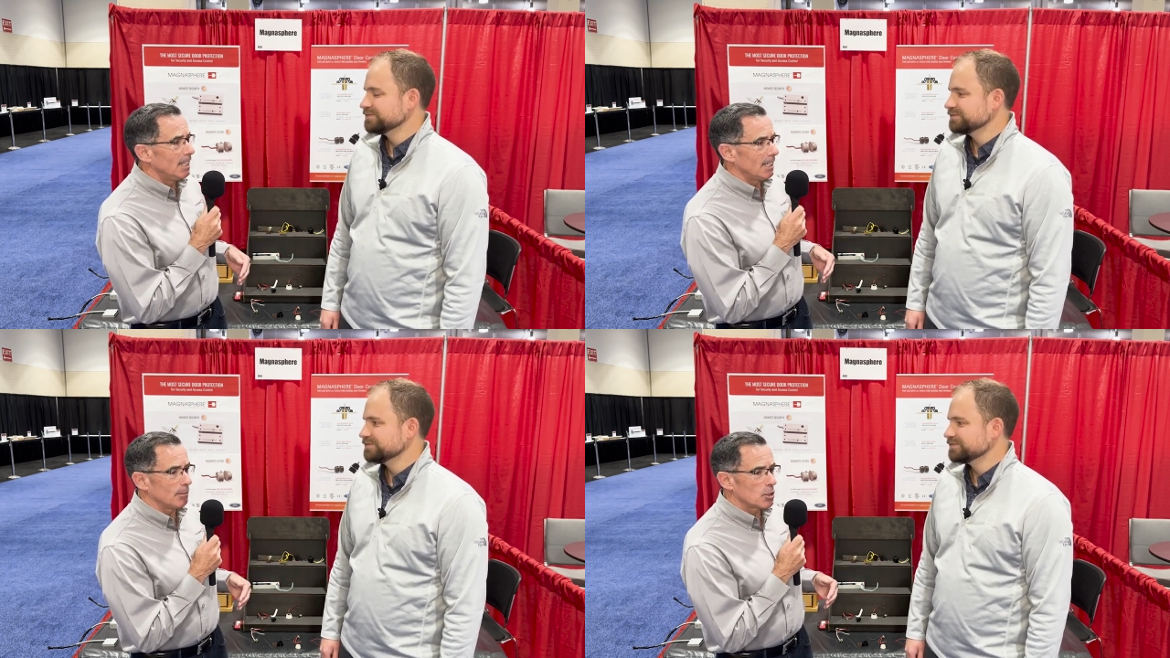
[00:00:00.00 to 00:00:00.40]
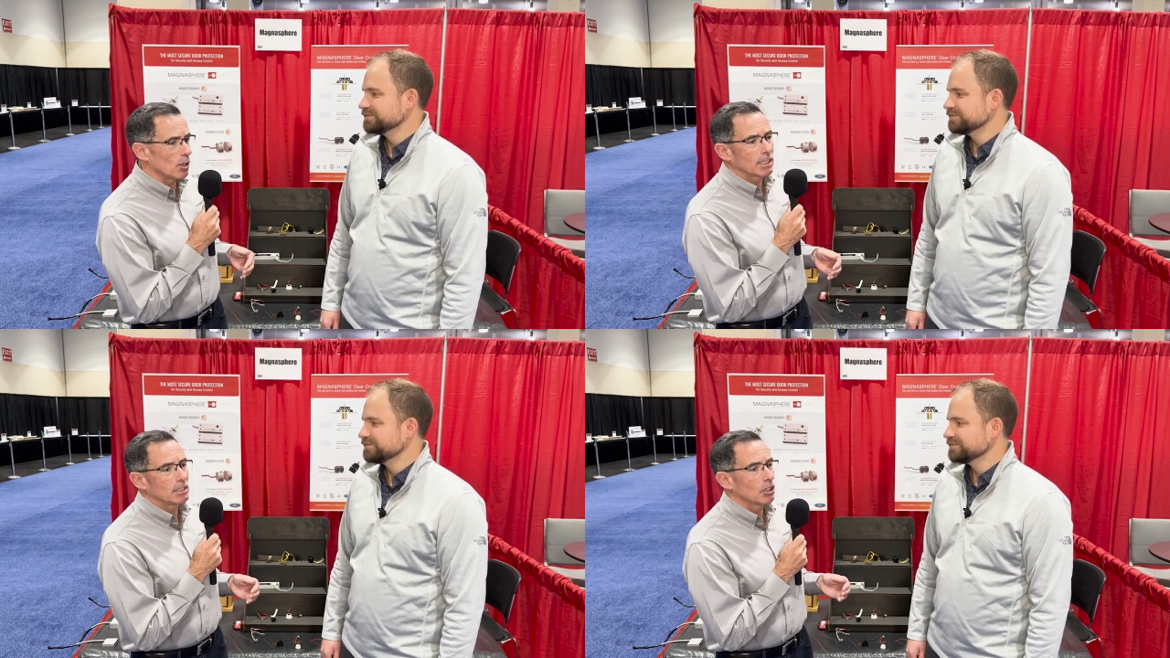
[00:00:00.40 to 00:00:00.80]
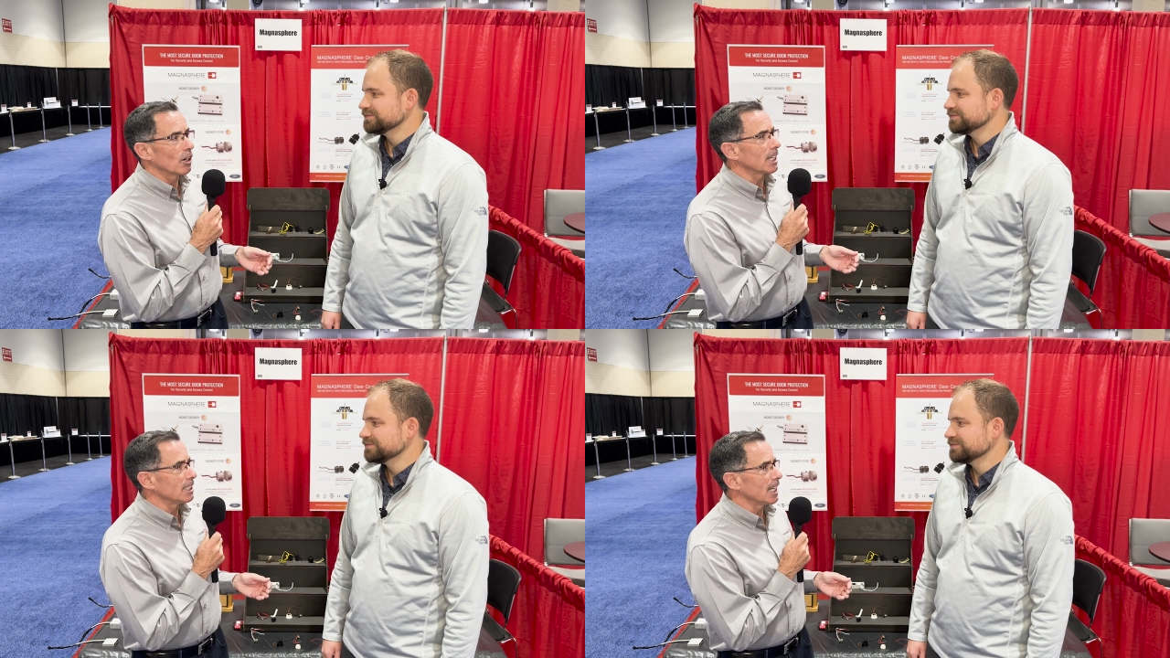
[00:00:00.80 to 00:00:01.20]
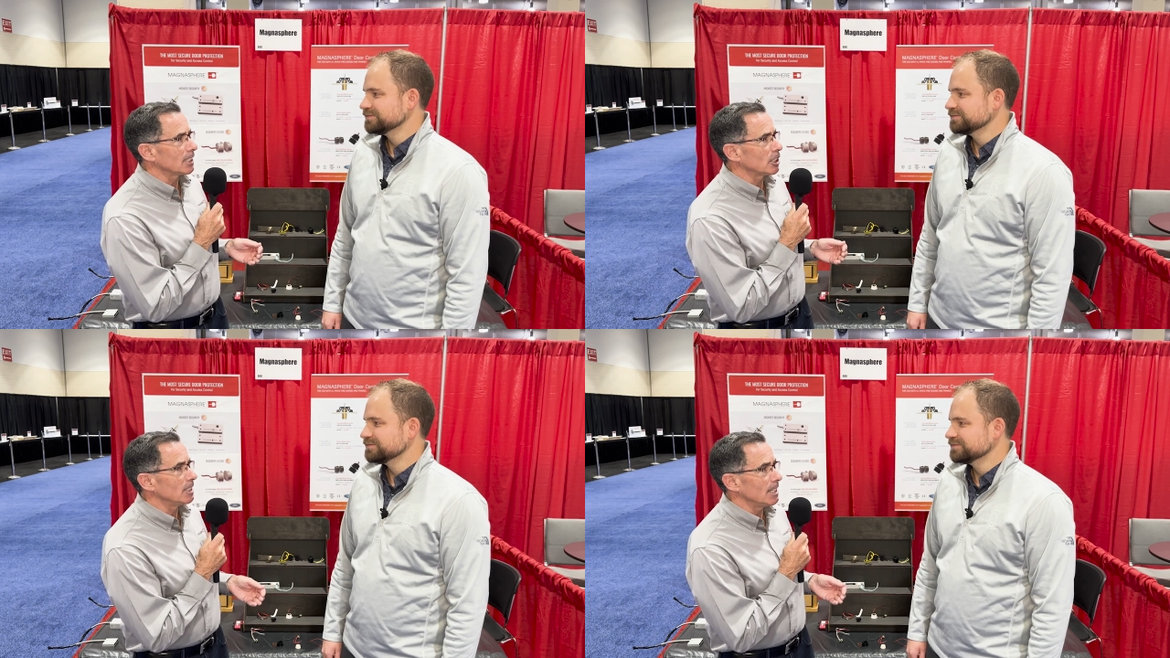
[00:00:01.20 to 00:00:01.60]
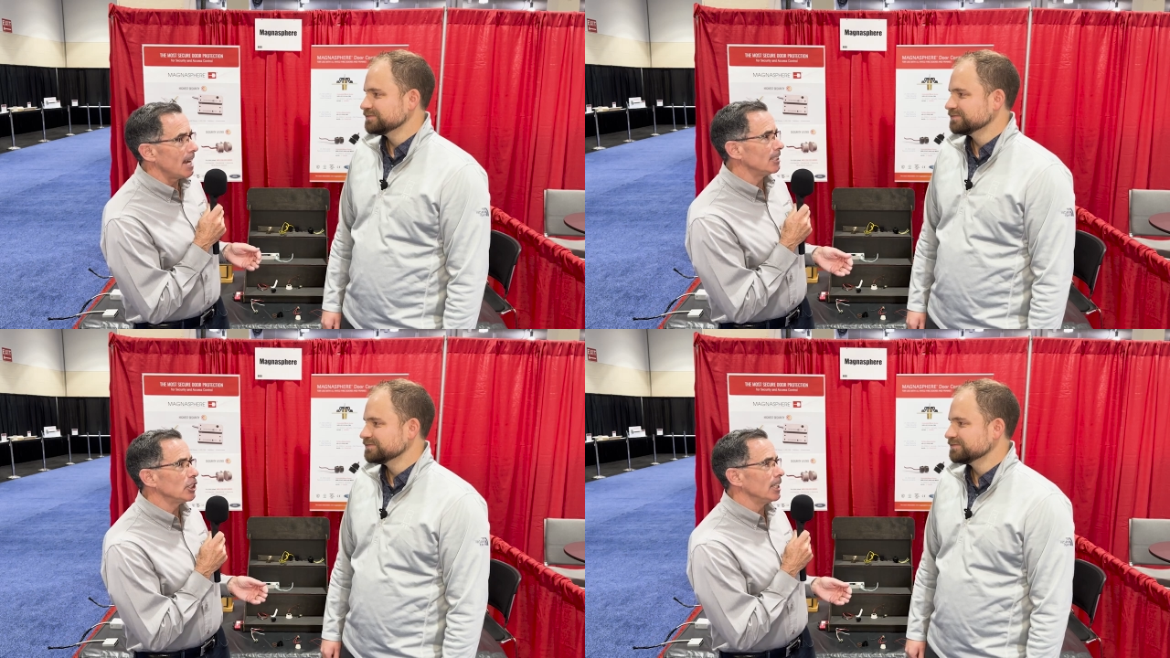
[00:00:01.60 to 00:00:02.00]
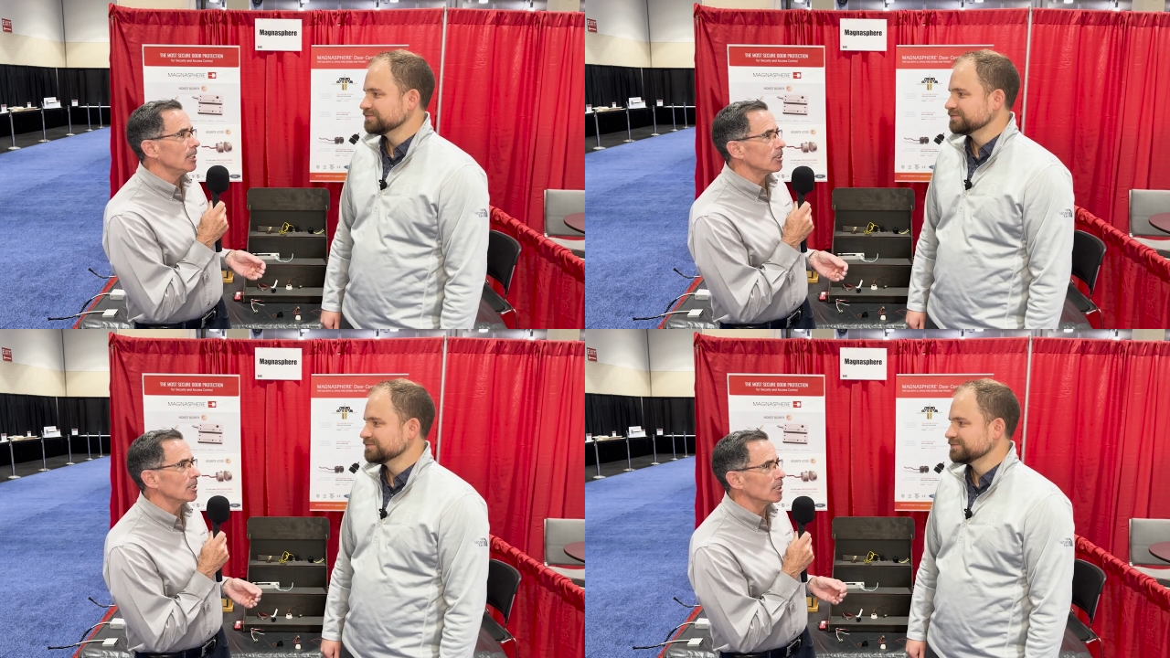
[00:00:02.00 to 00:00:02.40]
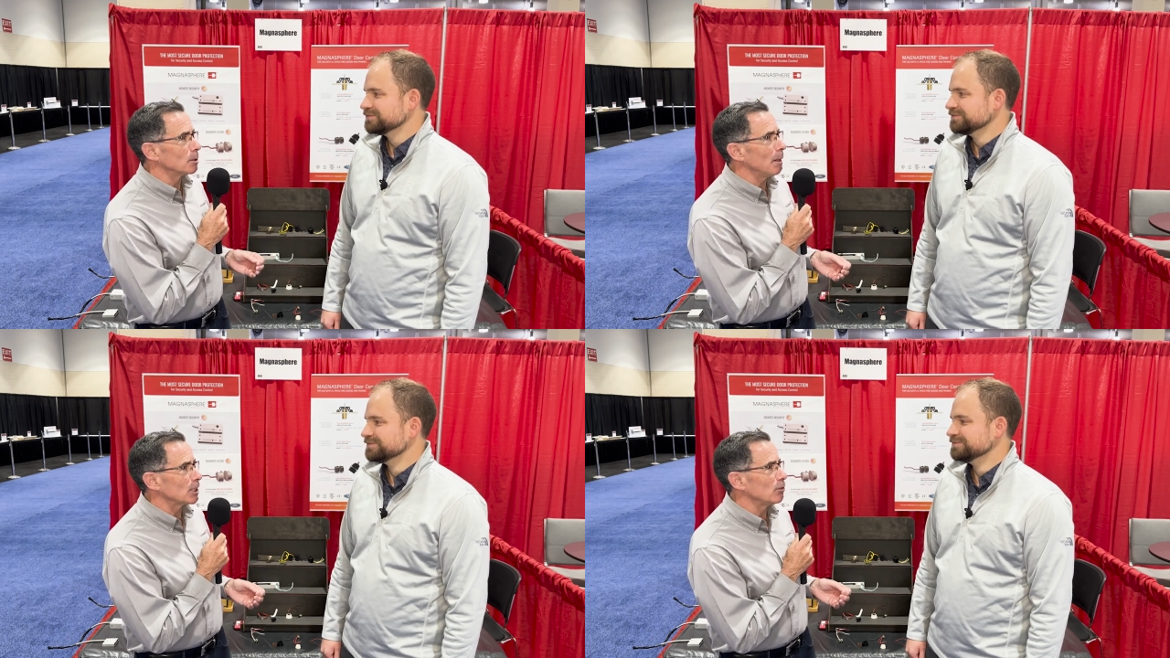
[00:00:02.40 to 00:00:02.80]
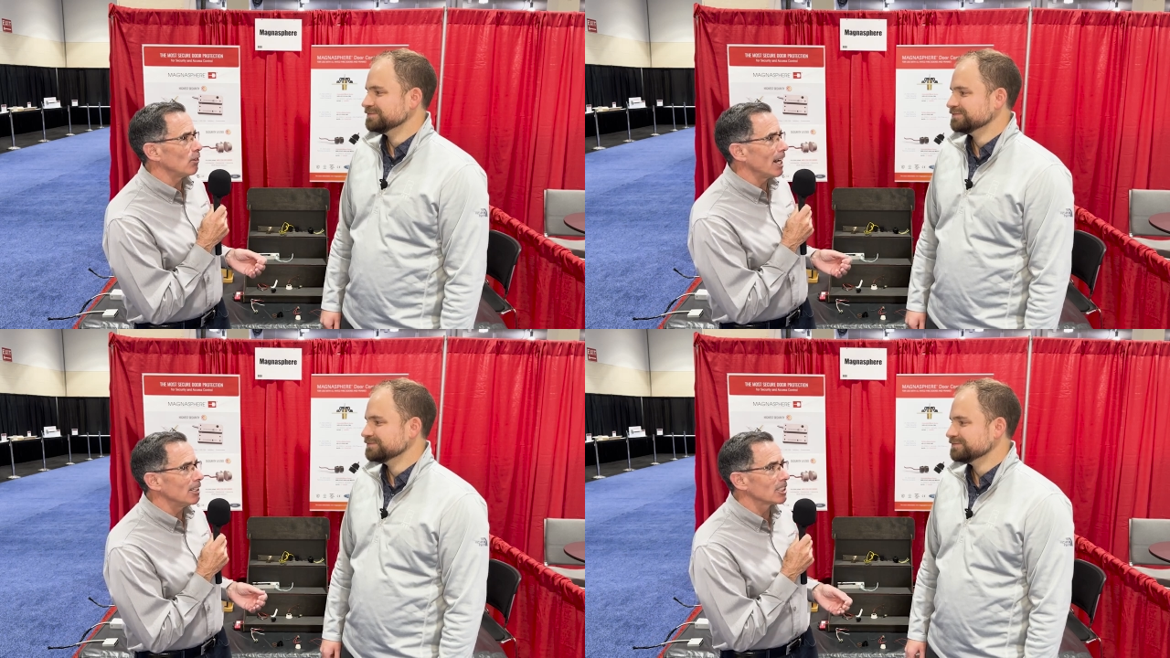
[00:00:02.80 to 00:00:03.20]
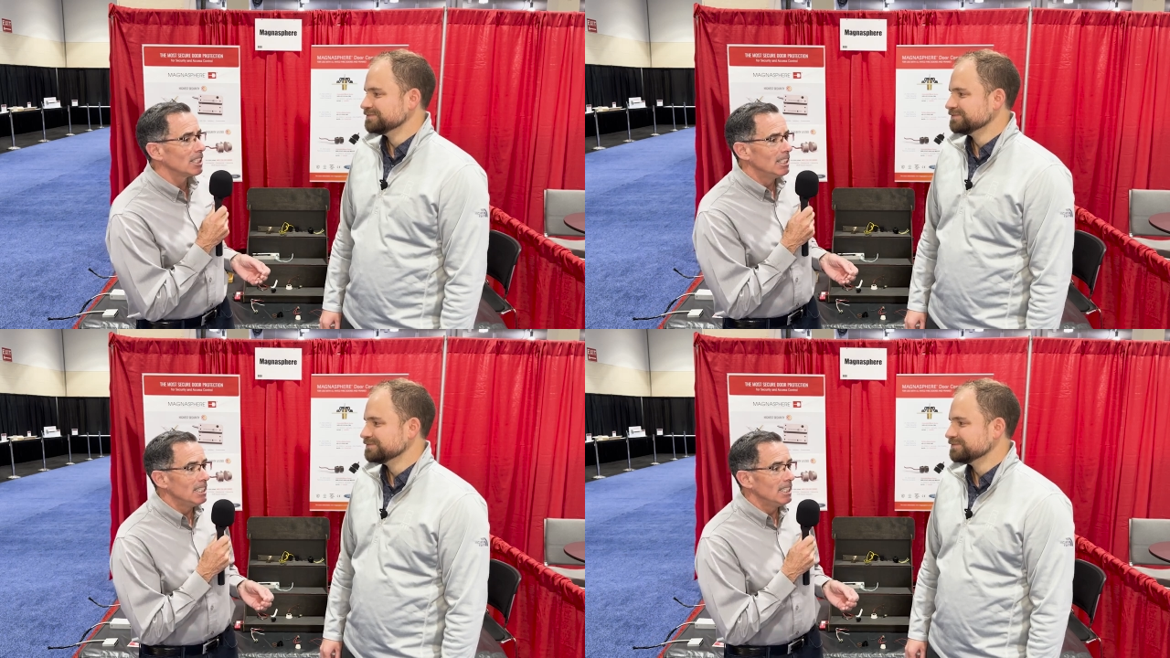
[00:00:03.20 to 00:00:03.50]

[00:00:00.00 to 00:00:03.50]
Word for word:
Speaker 1: and I'm talking to architects and engineers and specifiers,